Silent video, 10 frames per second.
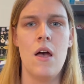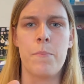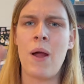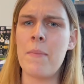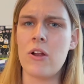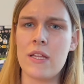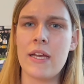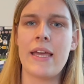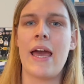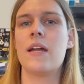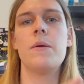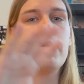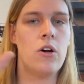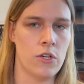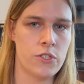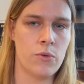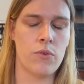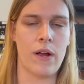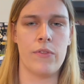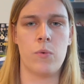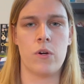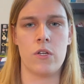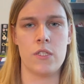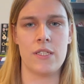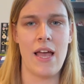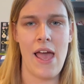primarily in Canada, but also around the world,